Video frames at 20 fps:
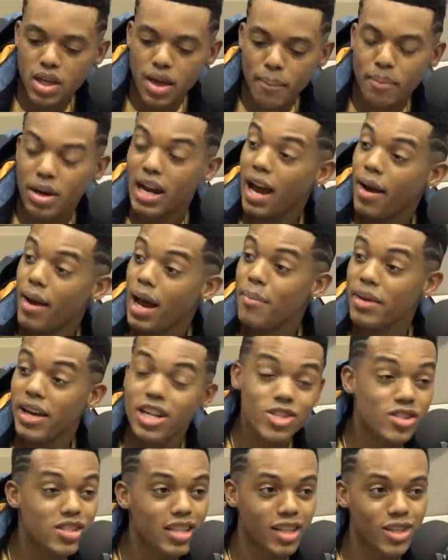But I, I'm
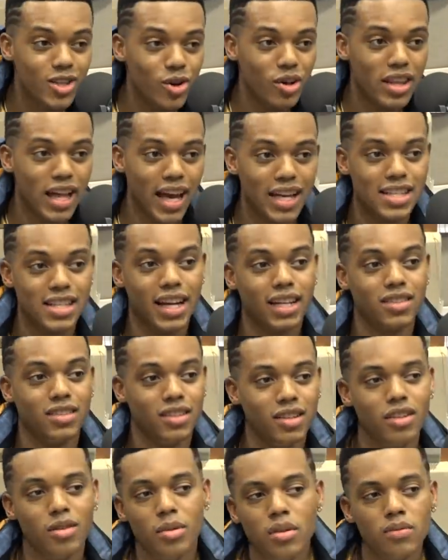interested in doing that as an actor.
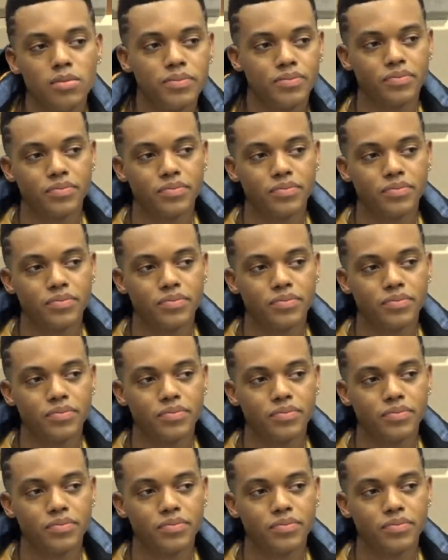You know what I